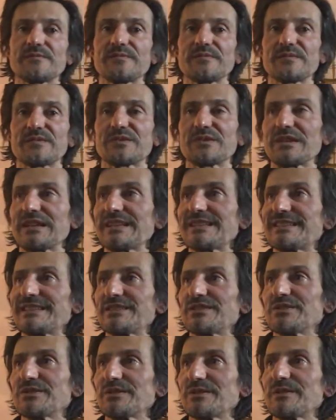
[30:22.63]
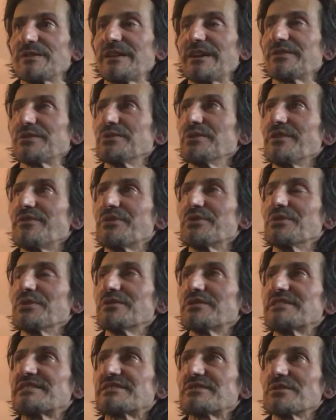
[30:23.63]
let's say I don't know if you know
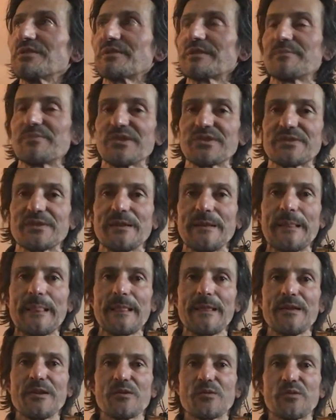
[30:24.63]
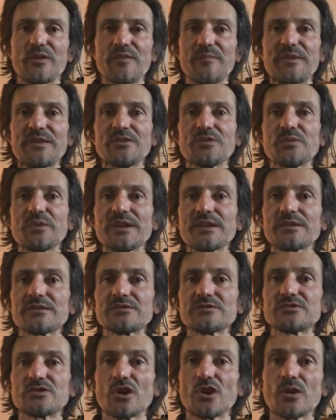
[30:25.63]
this story, but we've been
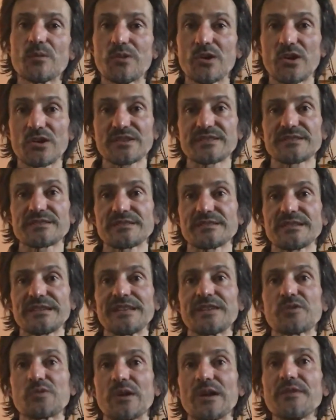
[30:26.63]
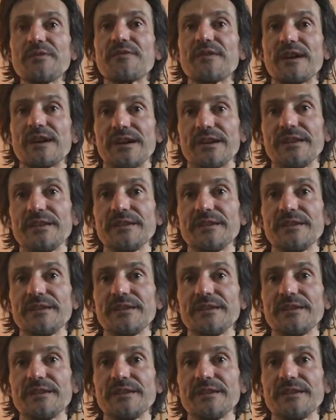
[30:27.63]
doing dog box in qualify,